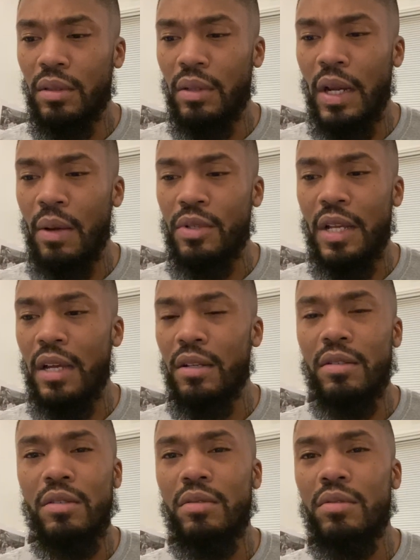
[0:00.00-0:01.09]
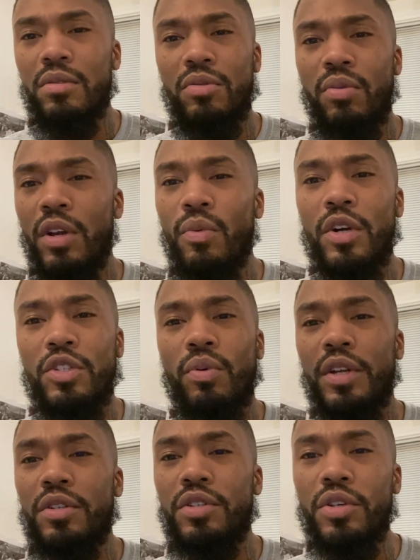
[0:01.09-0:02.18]
When I was like 21,
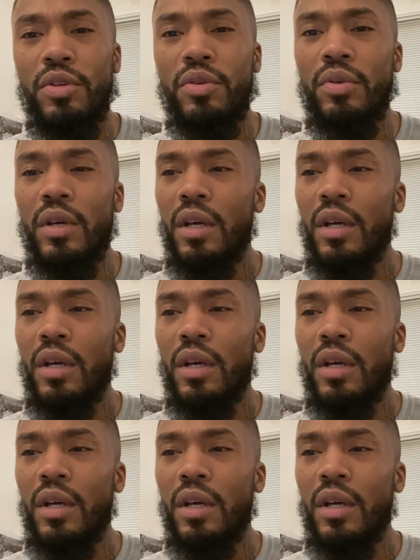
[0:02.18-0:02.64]
22,